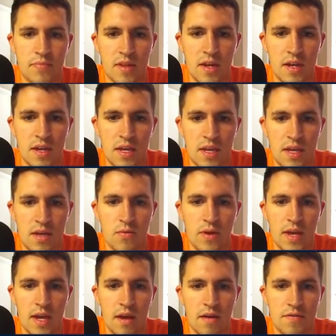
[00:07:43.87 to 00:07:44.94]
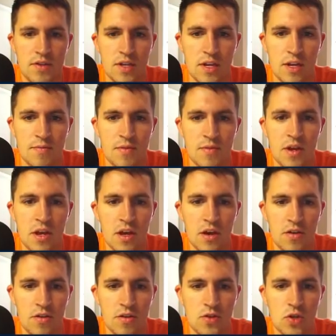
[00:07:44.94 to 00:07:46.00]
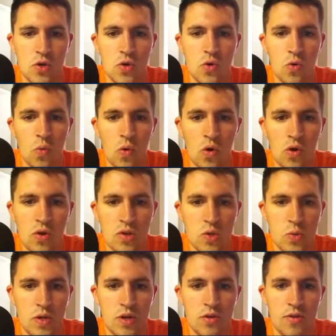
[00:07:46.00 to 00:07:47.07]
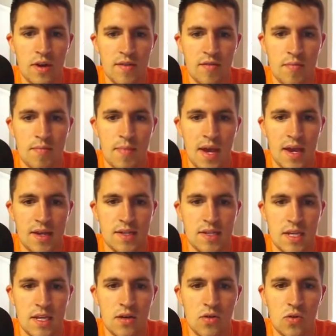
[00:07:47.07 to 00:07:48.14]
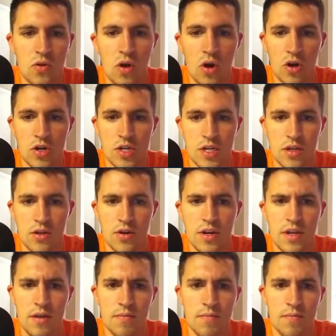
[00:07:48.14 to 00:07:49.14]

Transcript: Again, we have some of those cool walls. We do have a max eagle artillery,